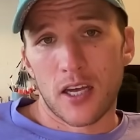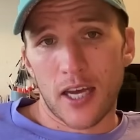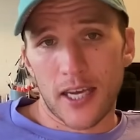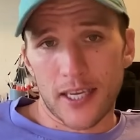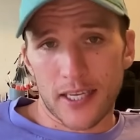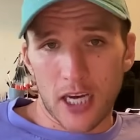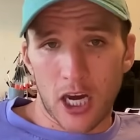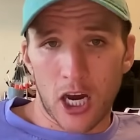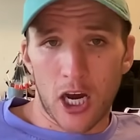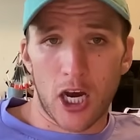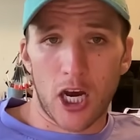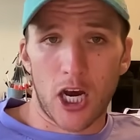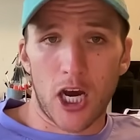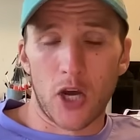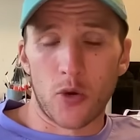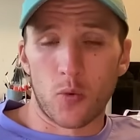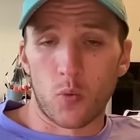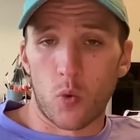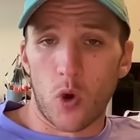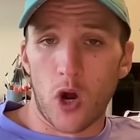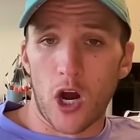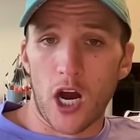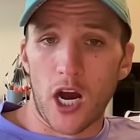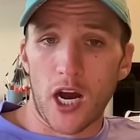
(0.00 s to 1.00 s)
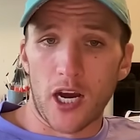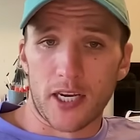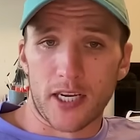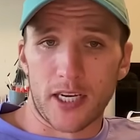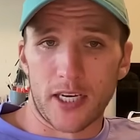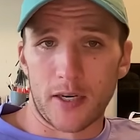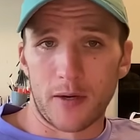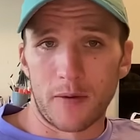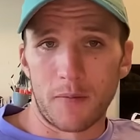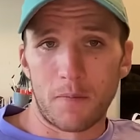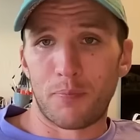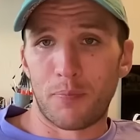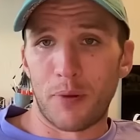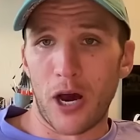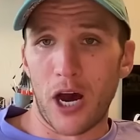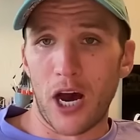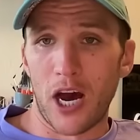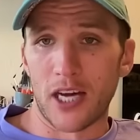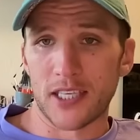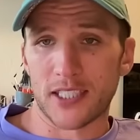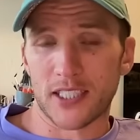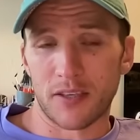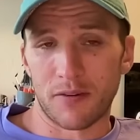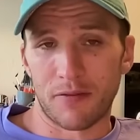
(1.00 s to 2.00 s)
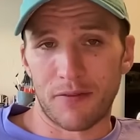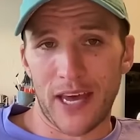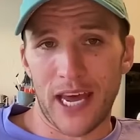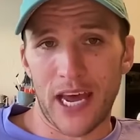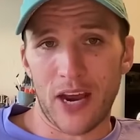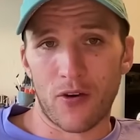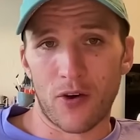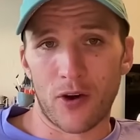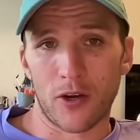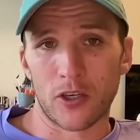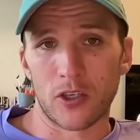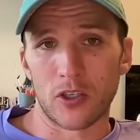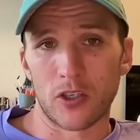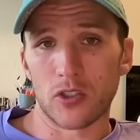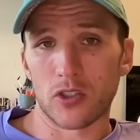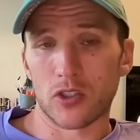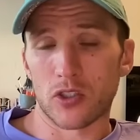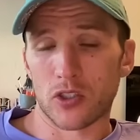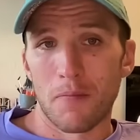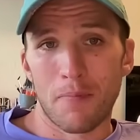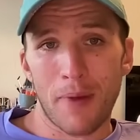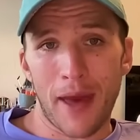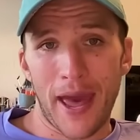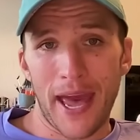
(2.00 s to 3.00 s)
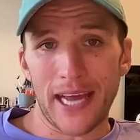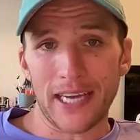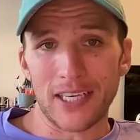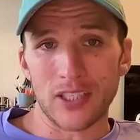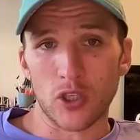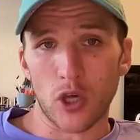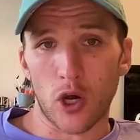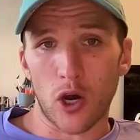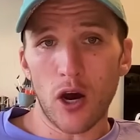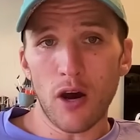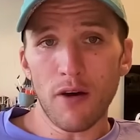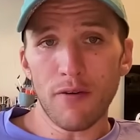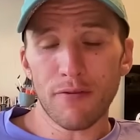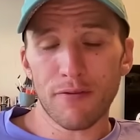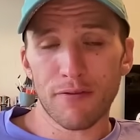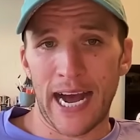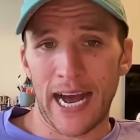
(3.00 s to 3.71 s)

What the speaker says: hard work and perseverance pays off.